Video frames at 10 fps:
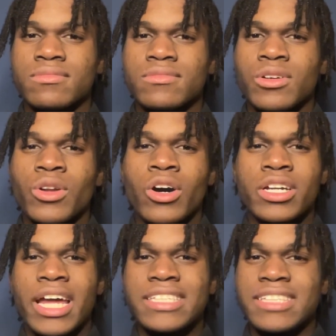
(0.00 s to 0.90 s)

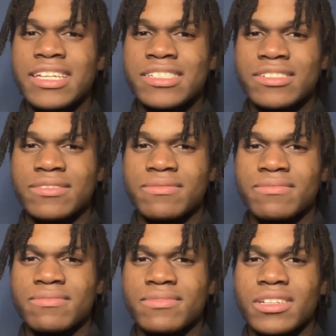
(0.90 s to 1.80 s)
unorganization,
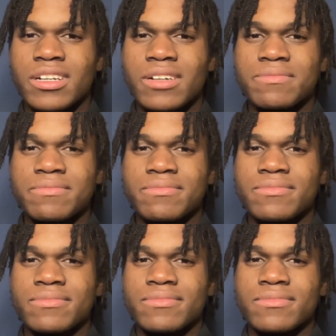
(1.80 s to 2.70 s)
you know.
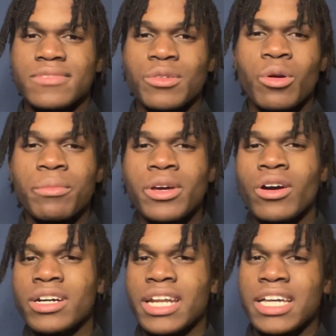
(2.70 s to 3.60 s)
You won't be
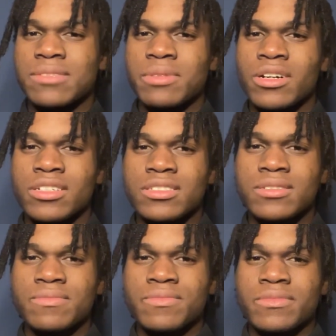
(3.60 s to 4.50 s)
organized because
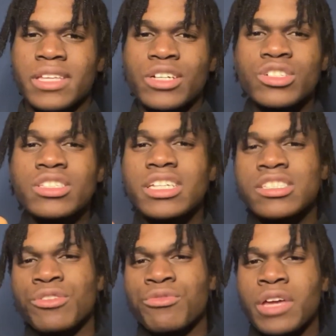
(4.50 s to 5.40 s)
it'll just
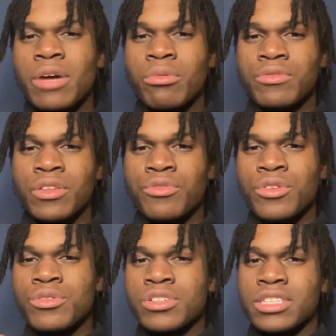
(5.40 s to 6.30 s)
interfere with the
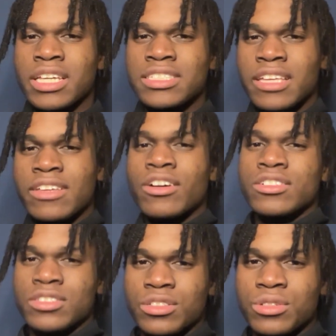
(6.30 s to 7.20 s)
future things that you got
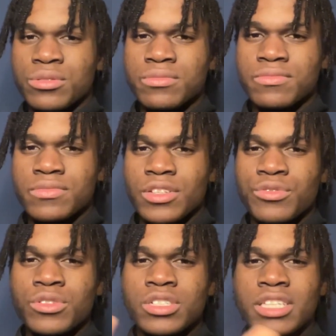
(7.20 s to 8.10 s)
to do, the
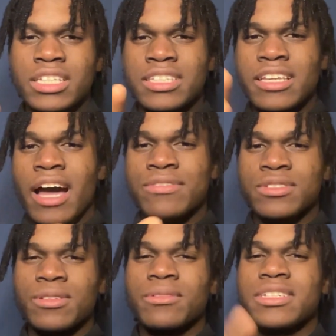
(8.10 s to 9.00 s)
future things that you have to
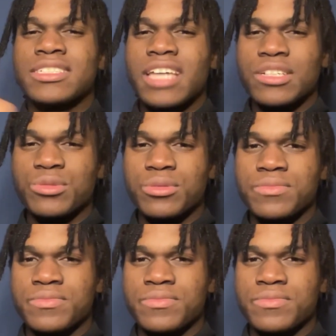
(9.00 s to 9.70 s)
do on the schedule.